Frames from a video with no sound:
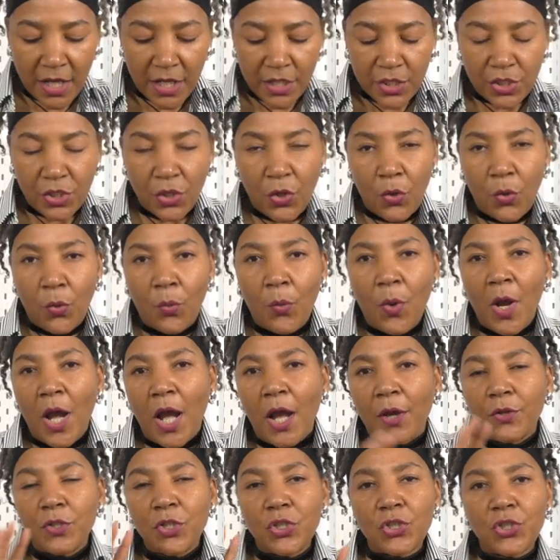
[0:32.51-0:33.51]
So
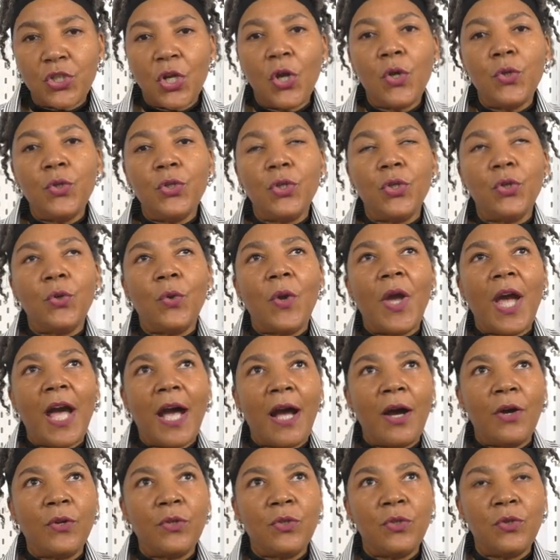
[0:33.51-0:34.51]
I'm gonna show you
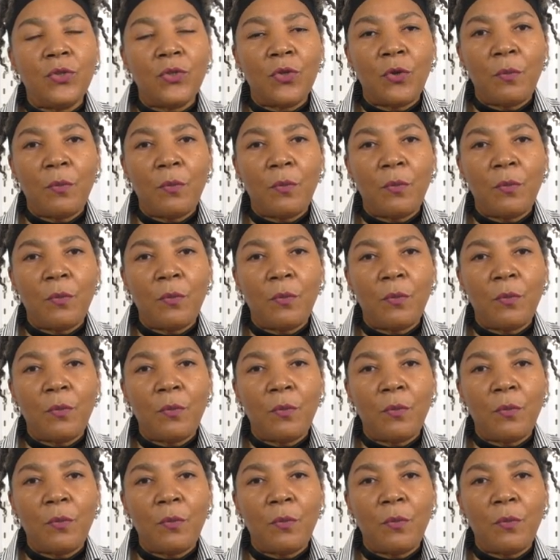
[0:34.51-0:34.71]
how you